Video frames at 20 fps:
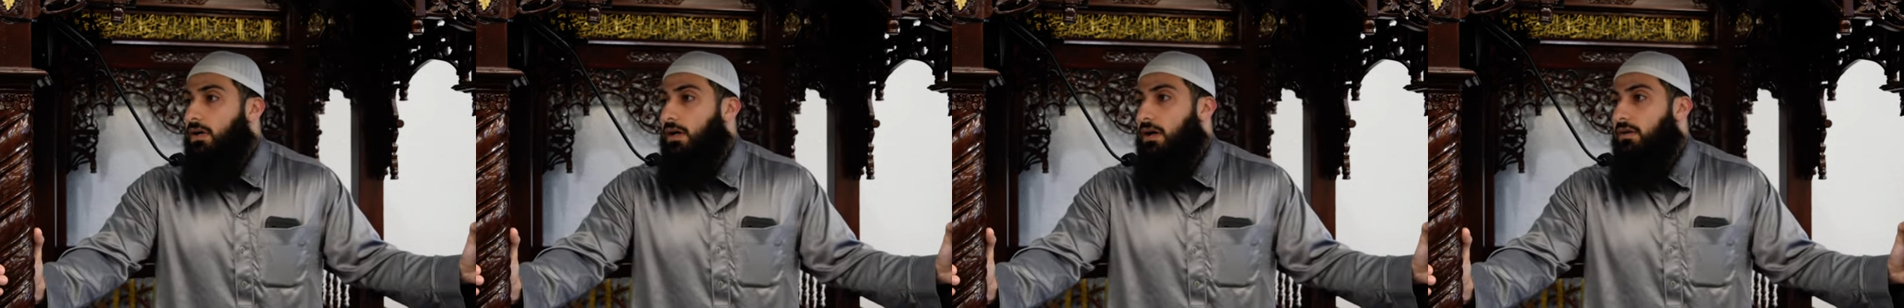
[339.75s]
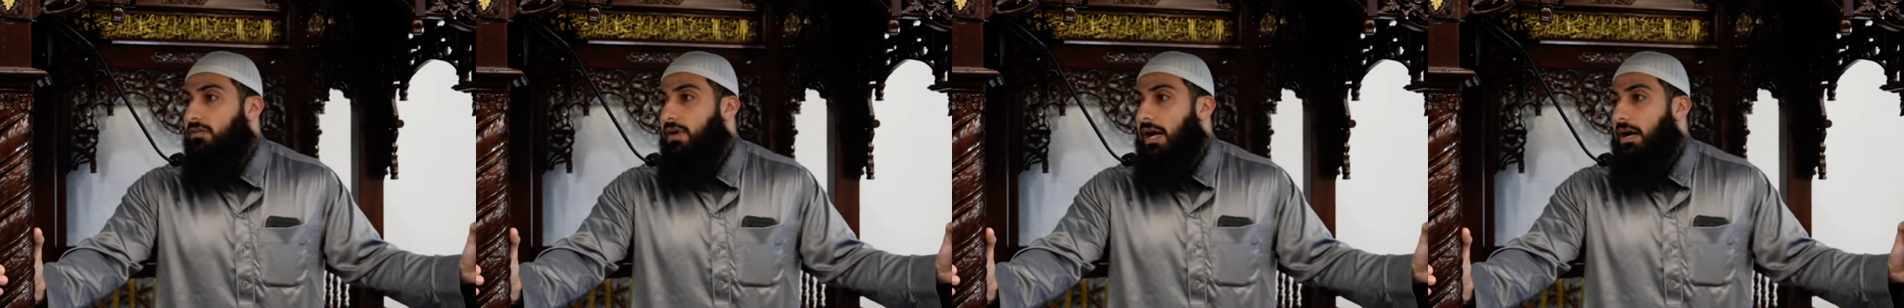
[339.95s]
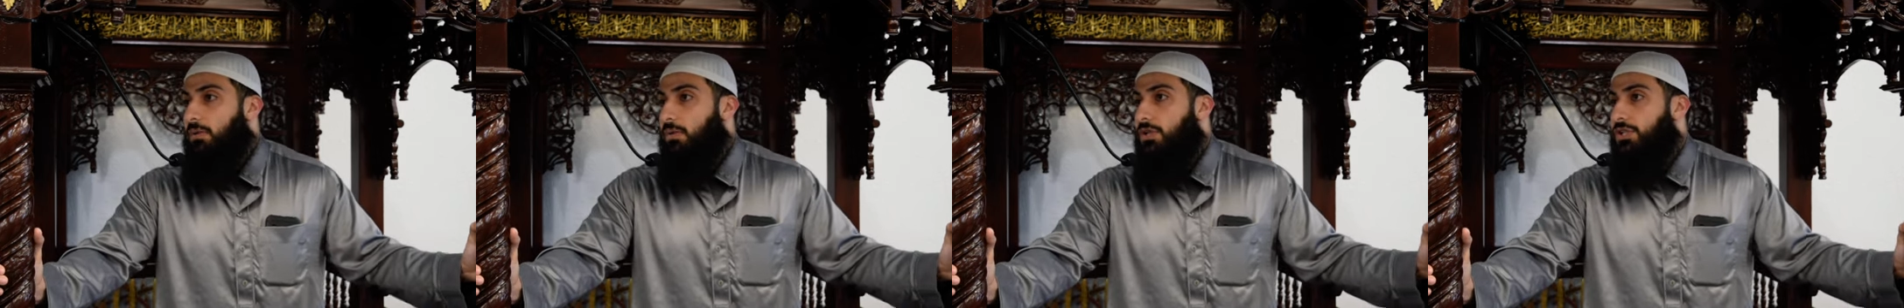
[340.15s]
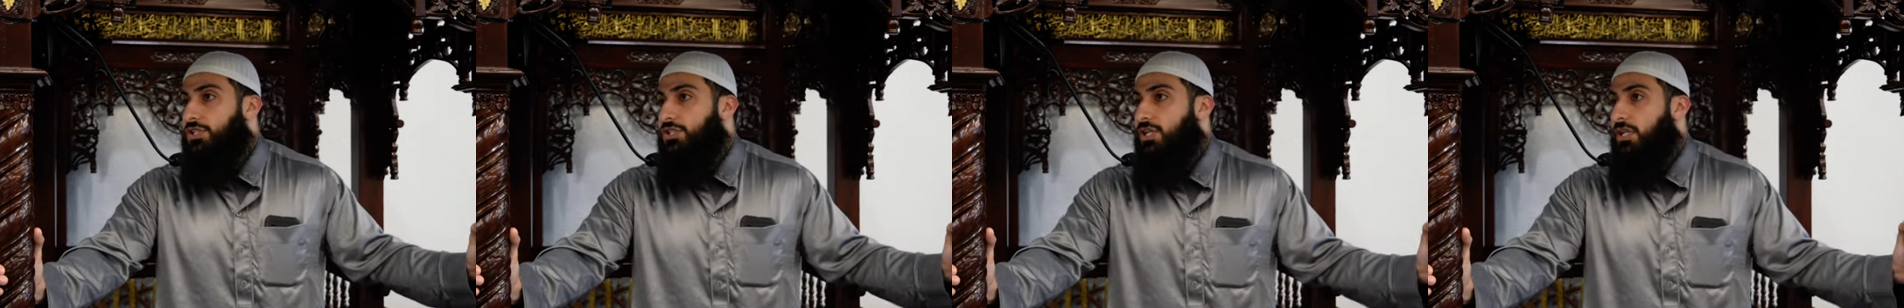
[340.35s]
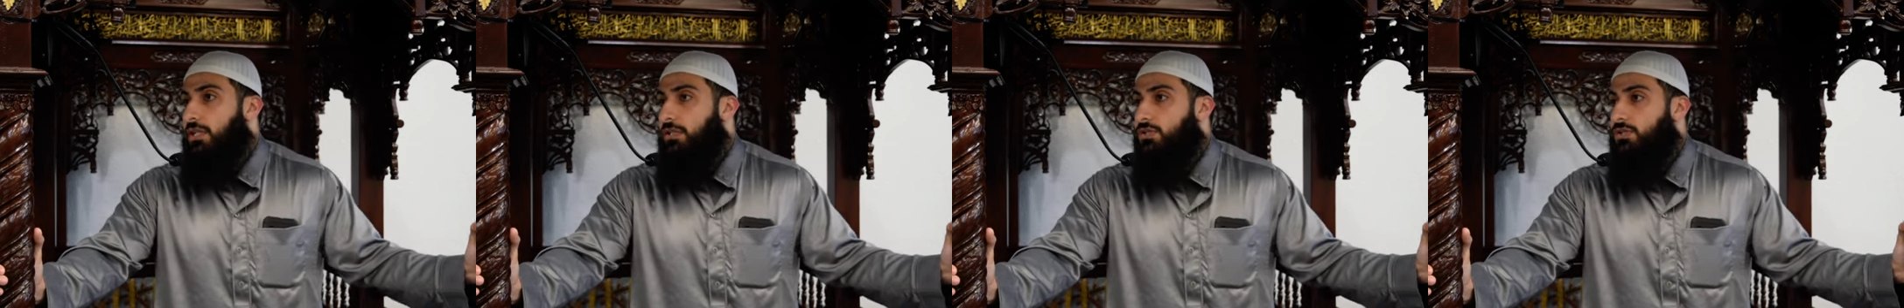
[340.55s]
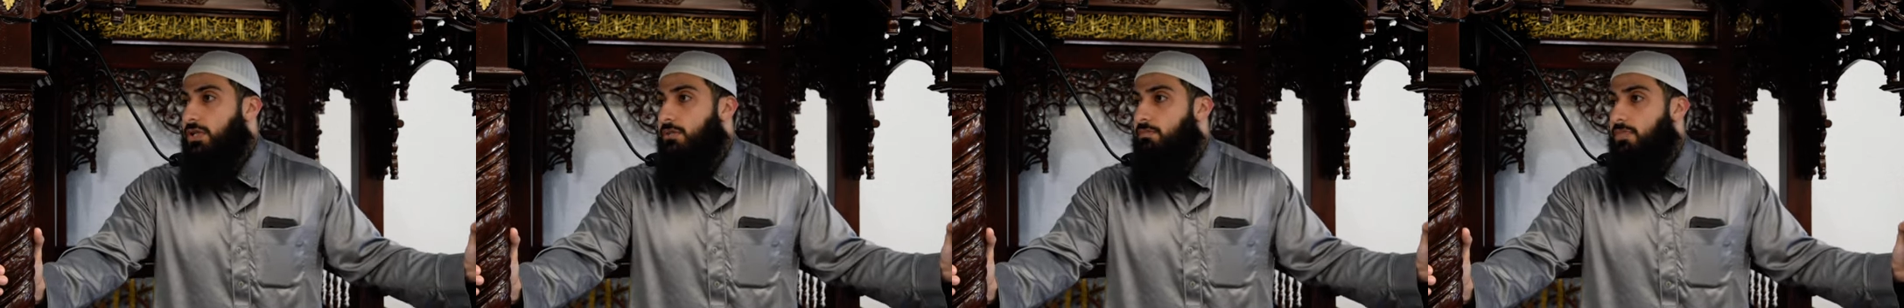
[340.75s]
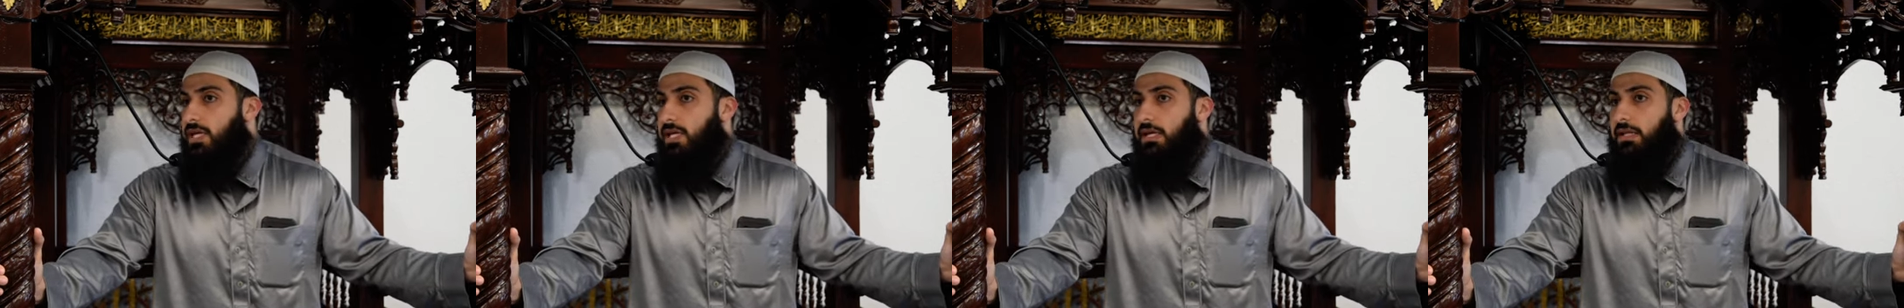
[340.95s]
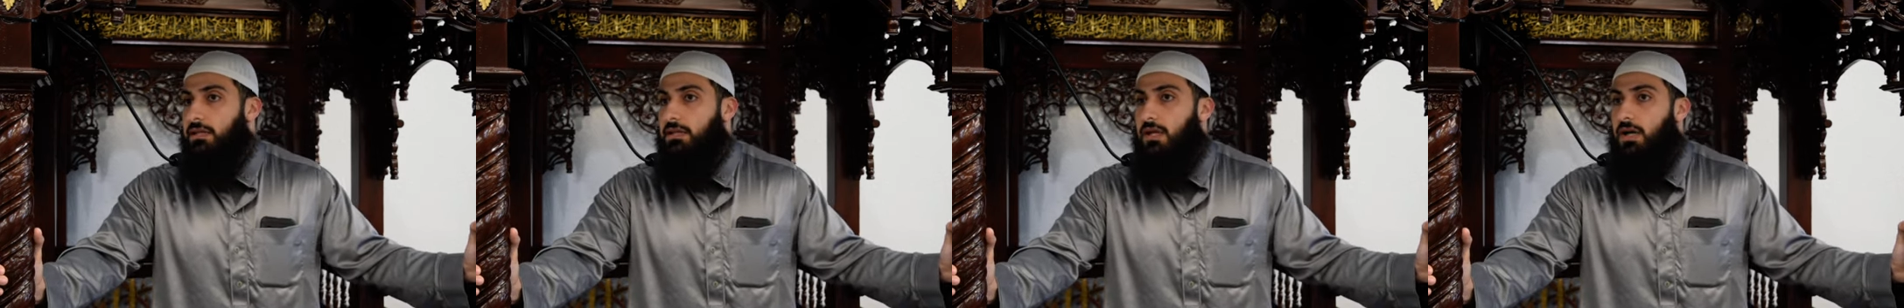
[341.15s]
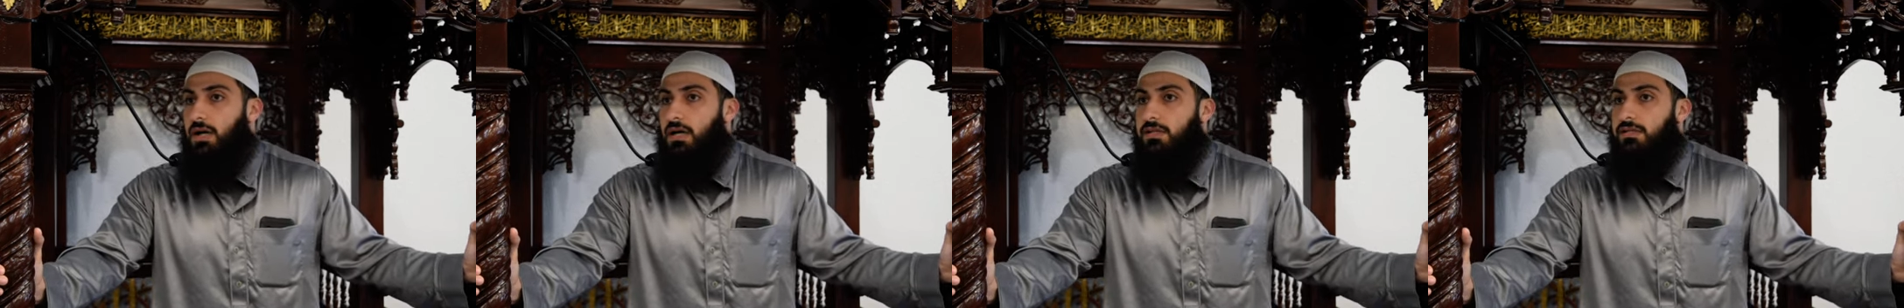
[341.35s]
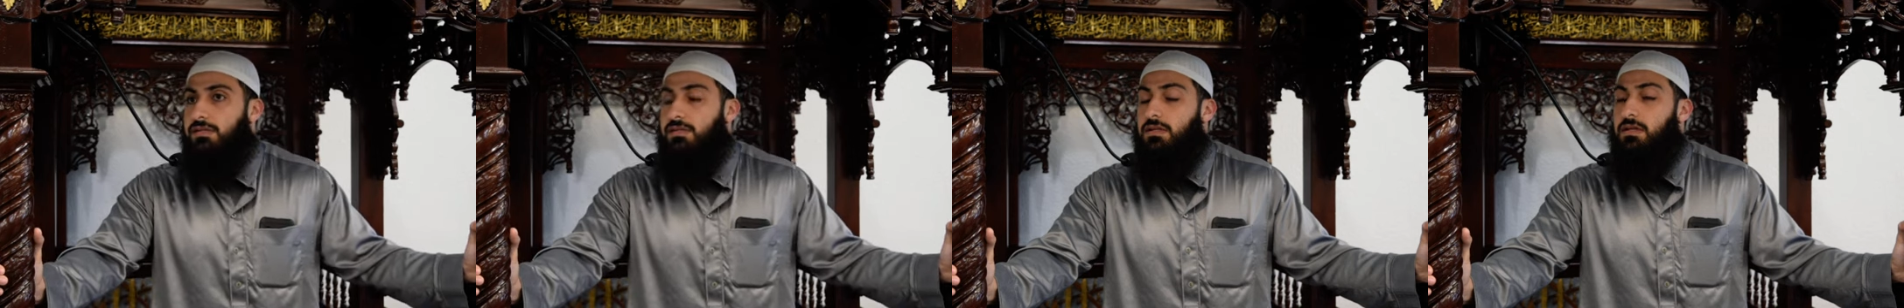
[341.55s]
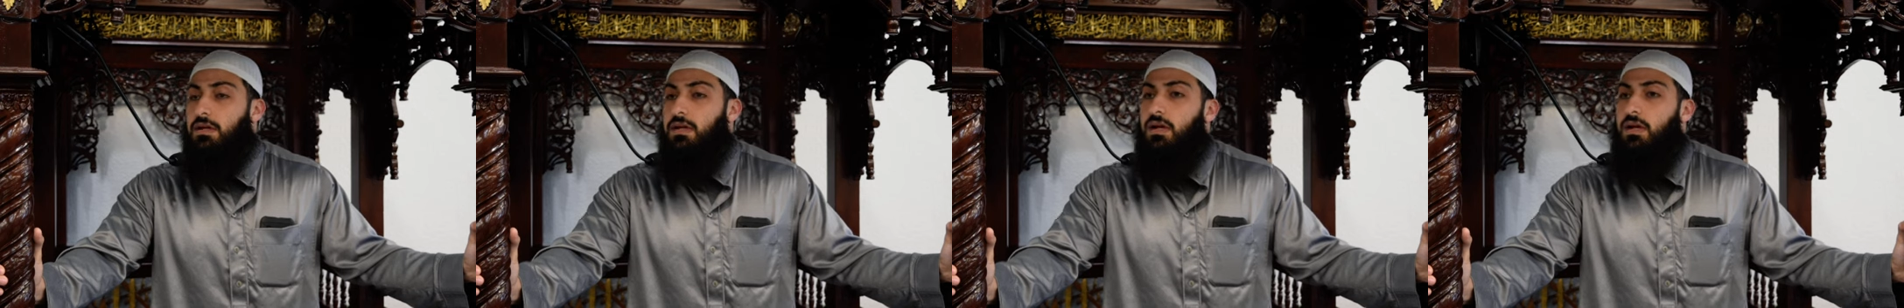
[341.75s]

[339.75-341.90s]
of our children being lost.